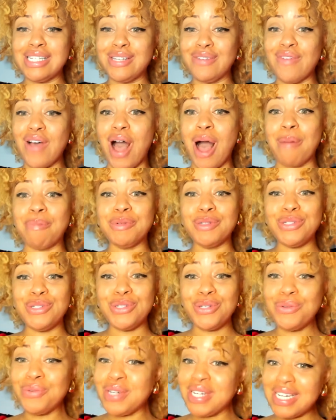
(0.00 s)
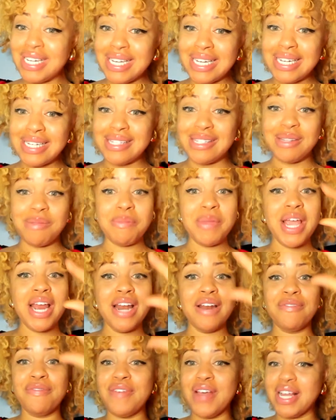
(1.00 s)
of opportunities to
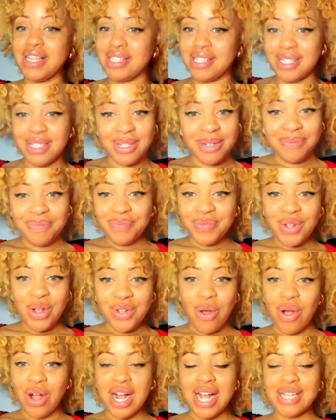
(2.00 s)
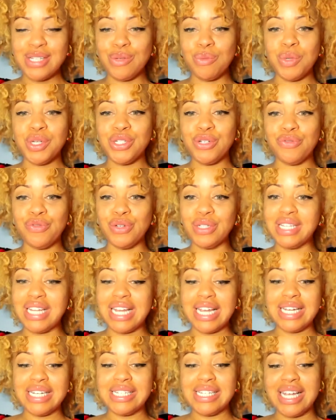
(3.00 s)
manifest all kinds of wonderful
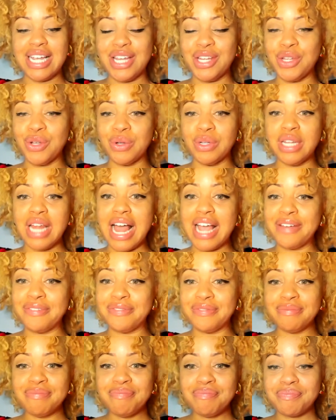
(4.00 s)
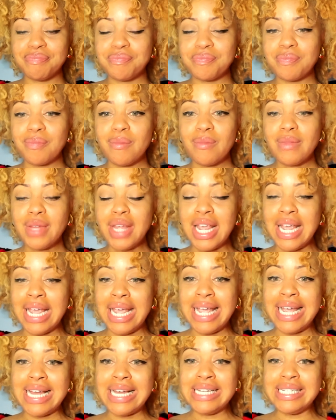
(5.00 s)
things in your life.
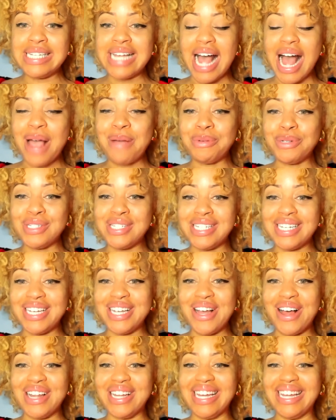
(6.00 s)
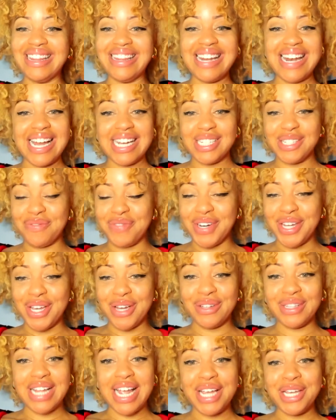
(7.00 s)
And I will see y'all in the next
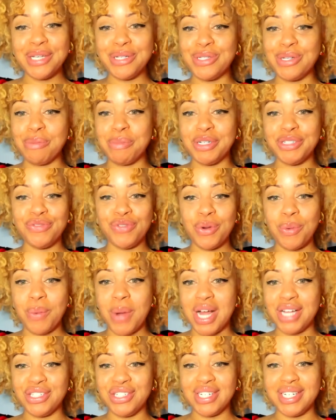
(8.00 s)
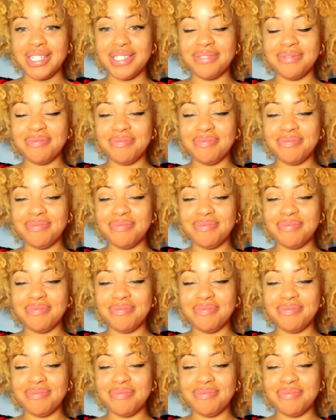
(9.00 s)
video. Thank you so much for watching.